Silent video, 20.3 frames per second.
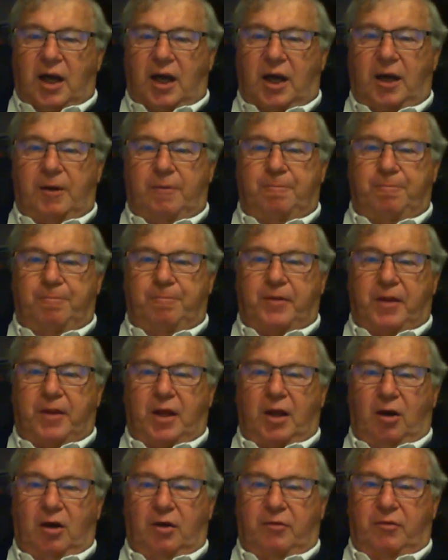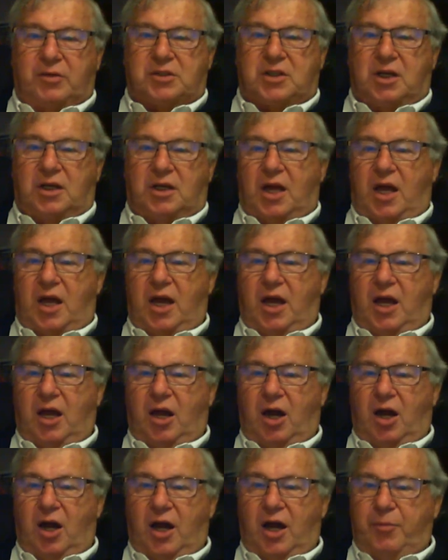Um, Oliver said,
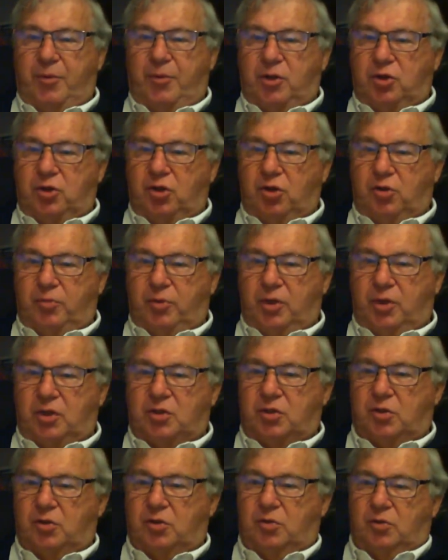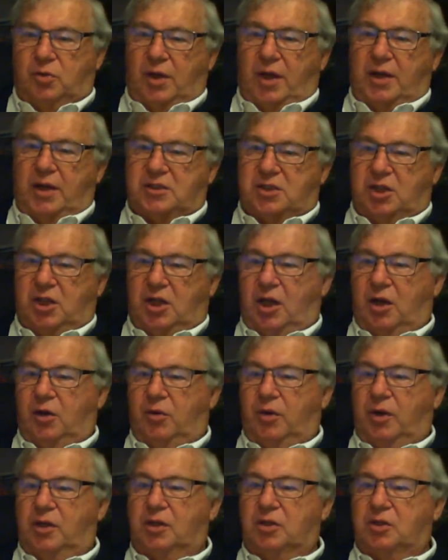Hey, I am a newbie to
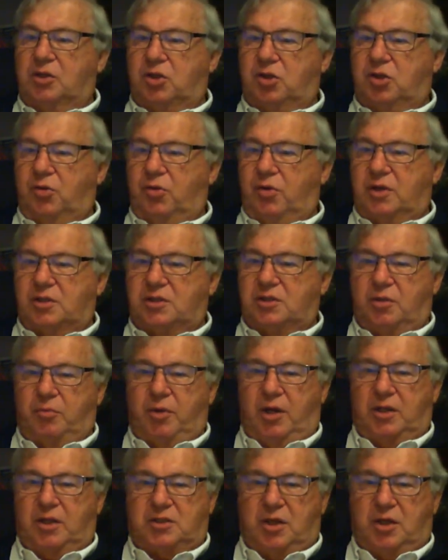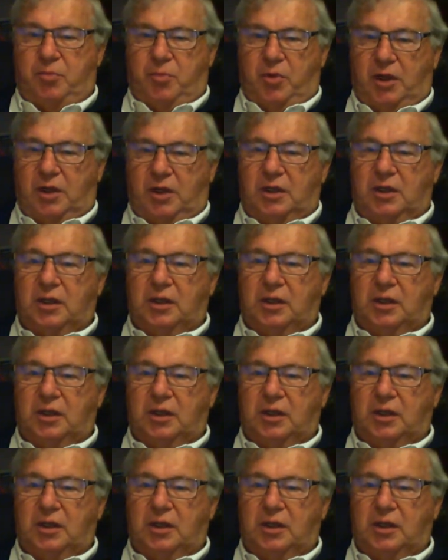SEO and curious about something.